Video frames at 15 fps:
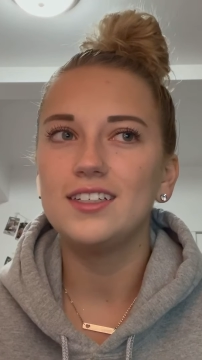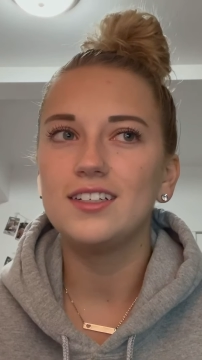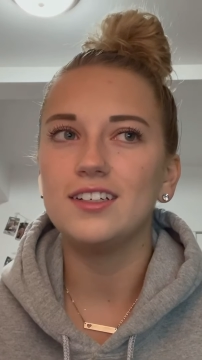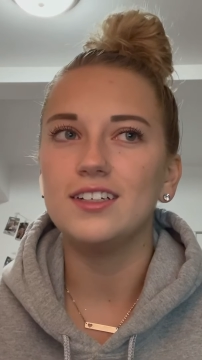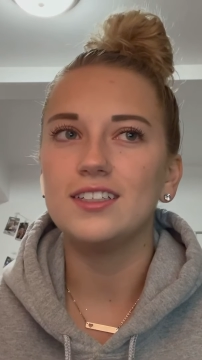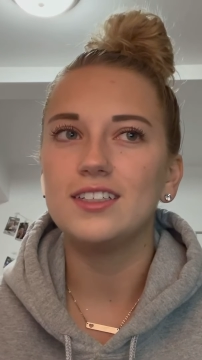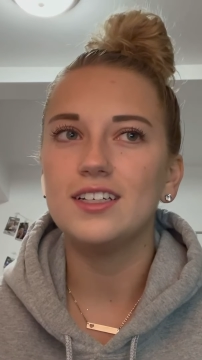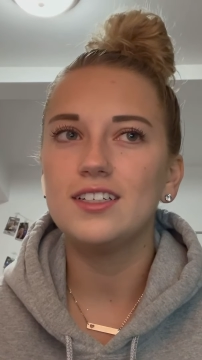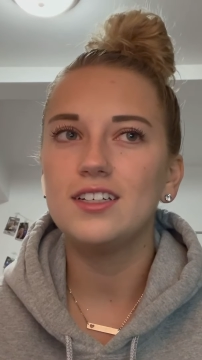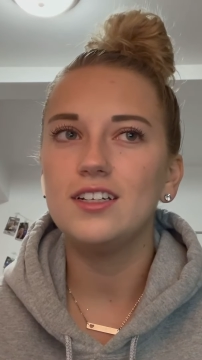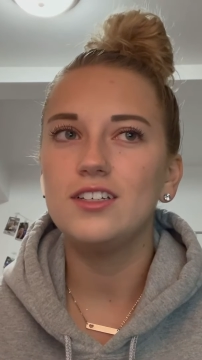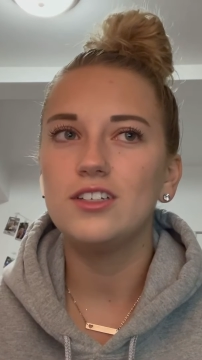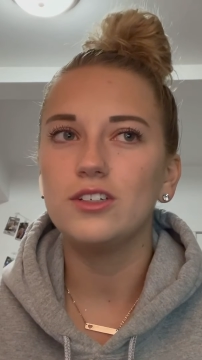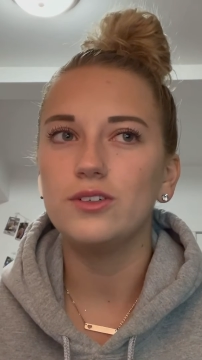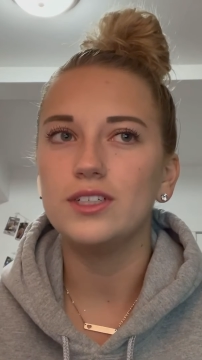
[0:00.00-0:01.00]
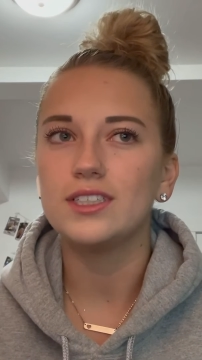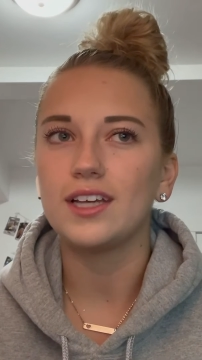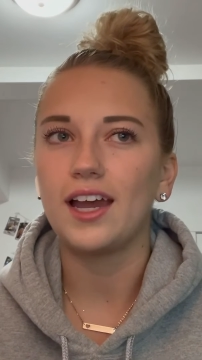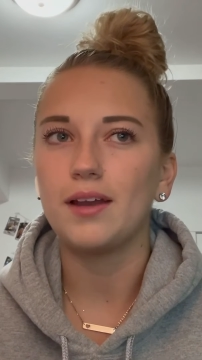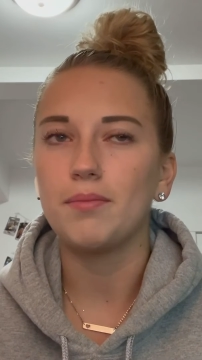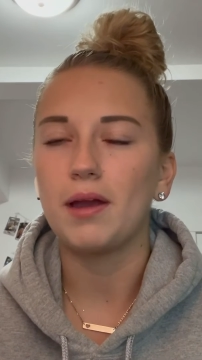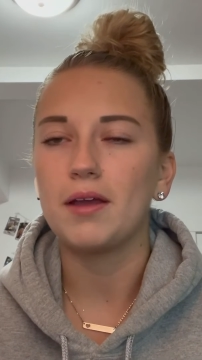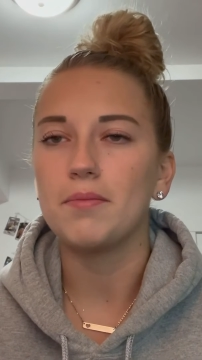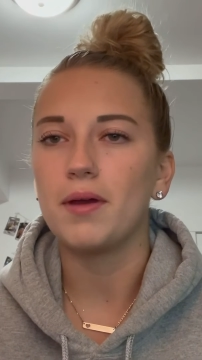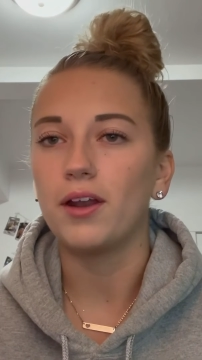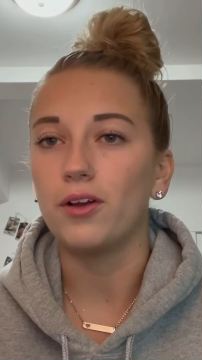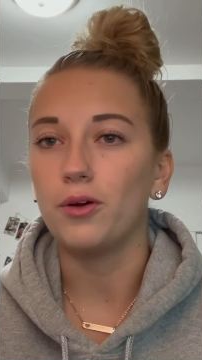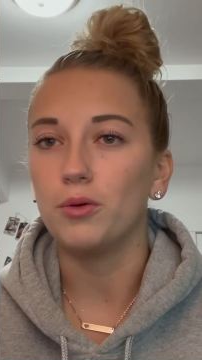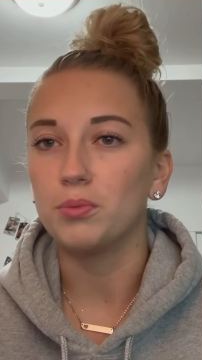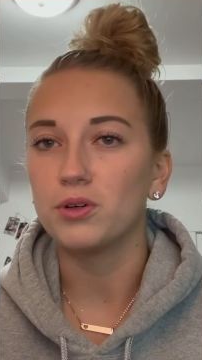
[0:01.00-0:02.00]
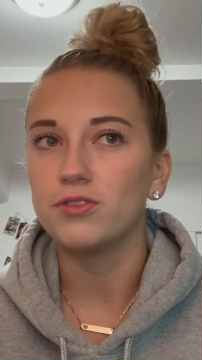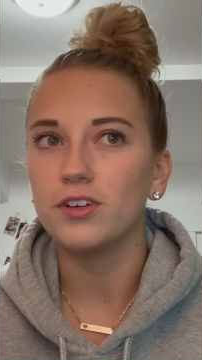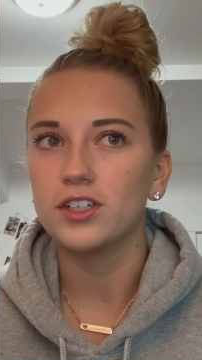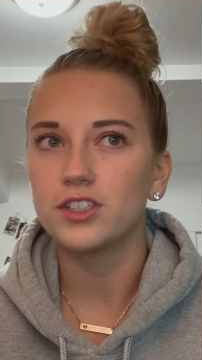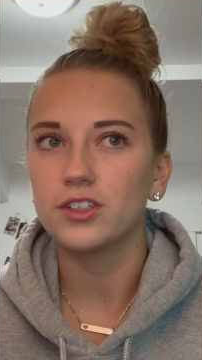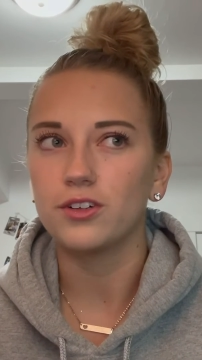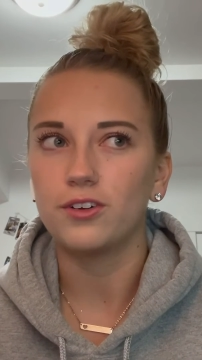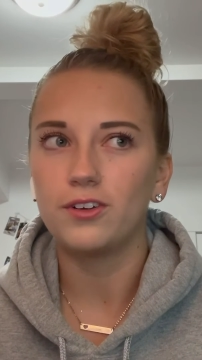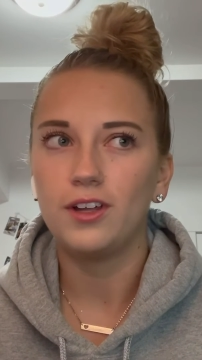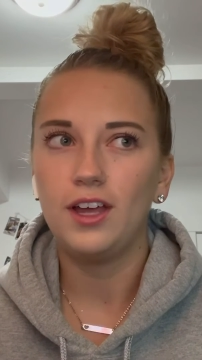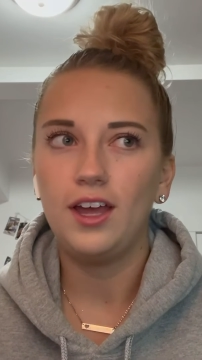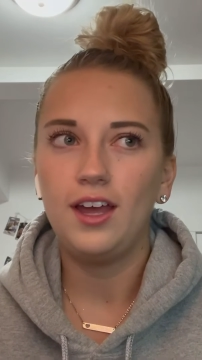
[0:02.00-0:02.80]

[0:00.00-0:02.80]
to assisted suicide by a medical professional.